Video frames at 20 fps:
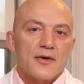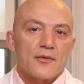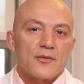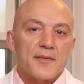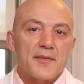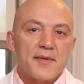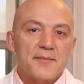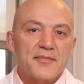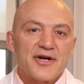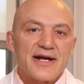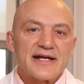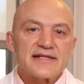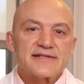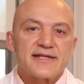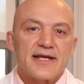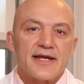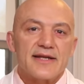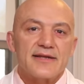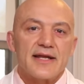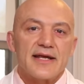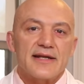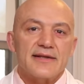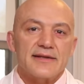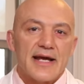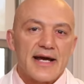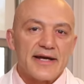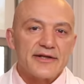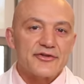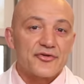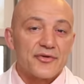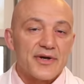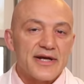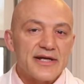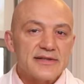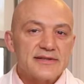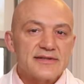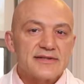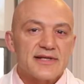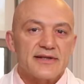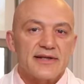Remember I said that
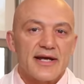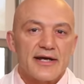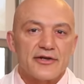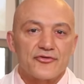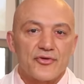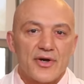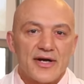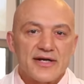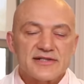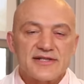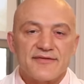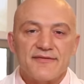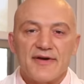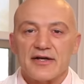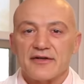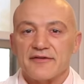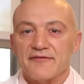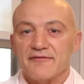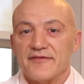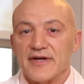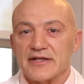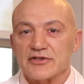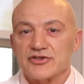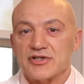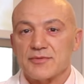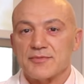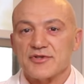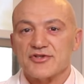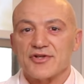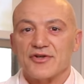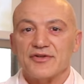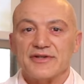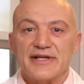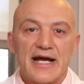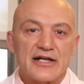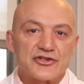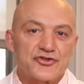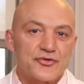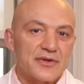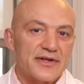nitrates and nitrites found in vegetables are
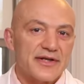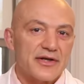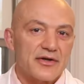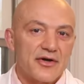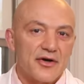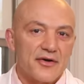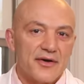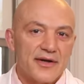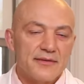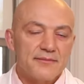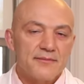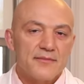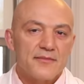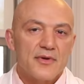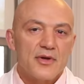naturally occurring?